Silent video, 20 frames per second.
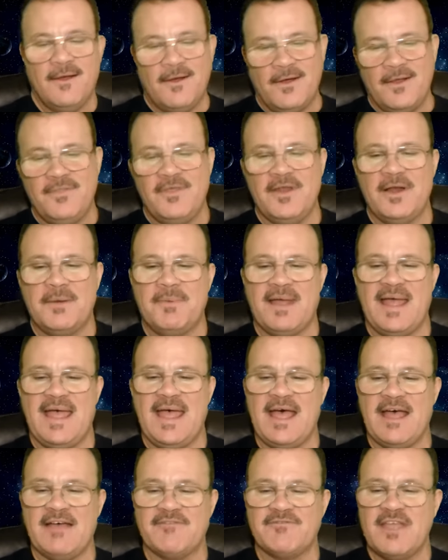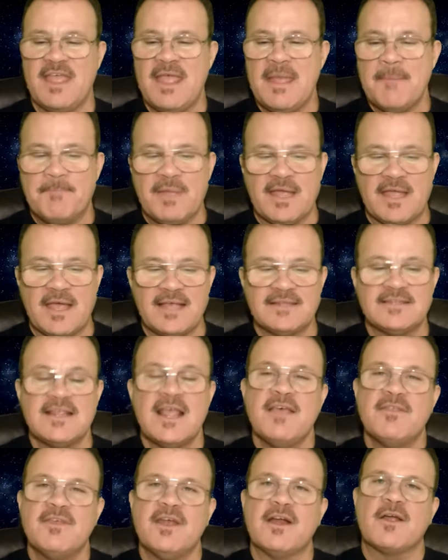on their behalf because
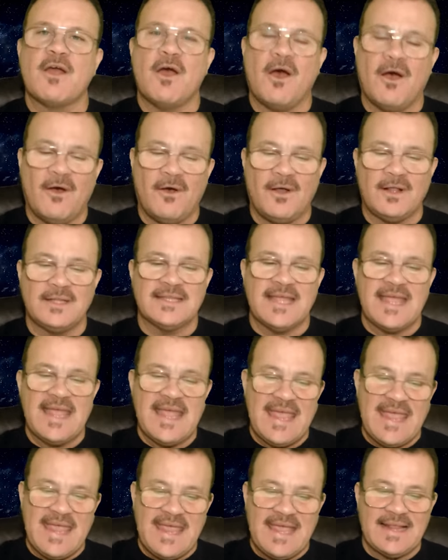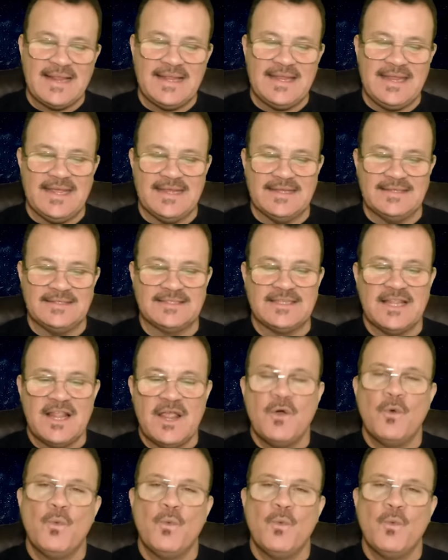they're called aliens,